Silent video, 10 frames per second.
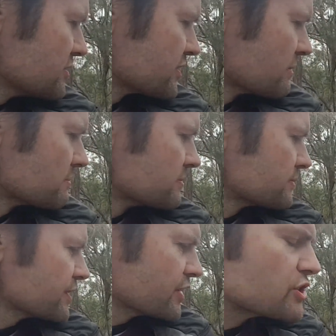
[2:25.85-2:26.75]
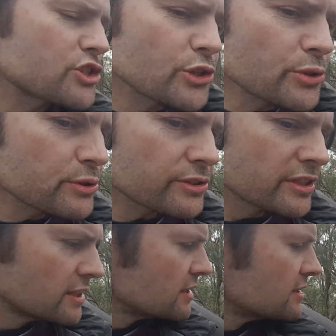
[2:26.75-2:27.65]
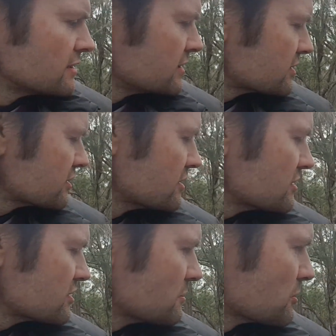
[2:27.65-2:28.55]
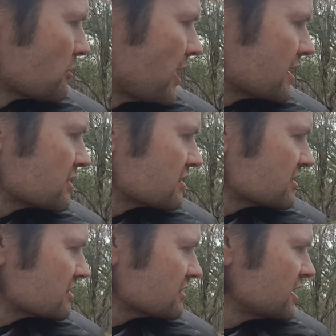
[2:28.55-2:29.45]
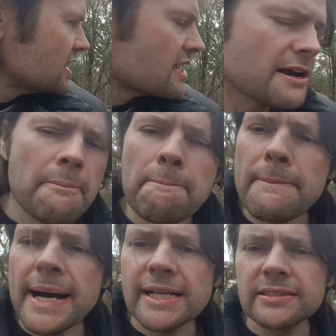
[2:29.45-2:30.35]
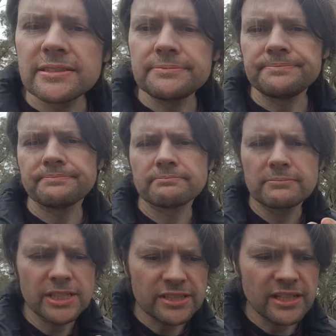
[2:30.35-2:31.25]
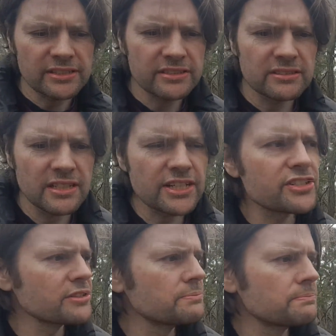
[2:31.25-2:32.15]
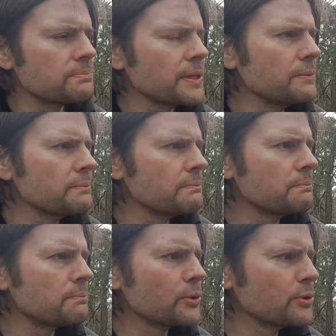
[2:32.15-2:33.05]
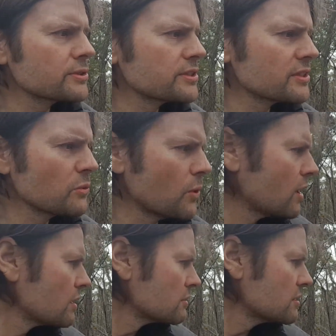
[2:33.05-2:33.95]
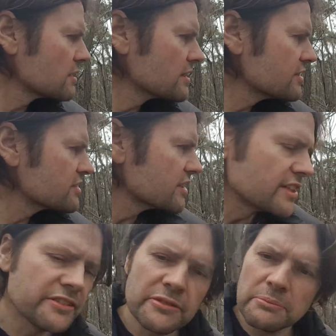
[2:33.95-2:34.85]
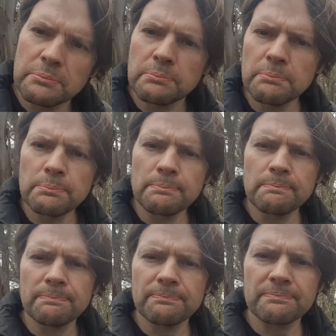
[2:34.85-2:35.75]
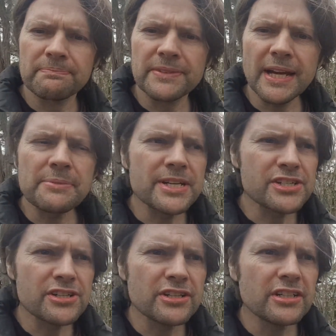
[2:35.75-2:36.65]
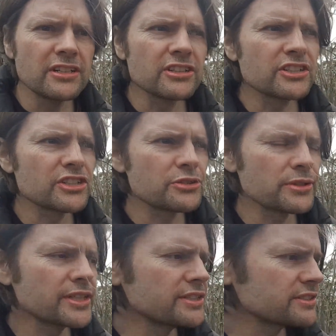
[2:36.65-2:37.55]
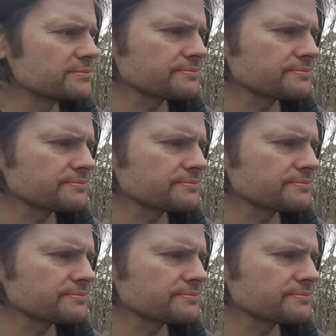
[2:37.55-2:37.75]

is some sundews, there's some grasses, but this hasn't actually been burnt in a while. I don't see any damage on the trees.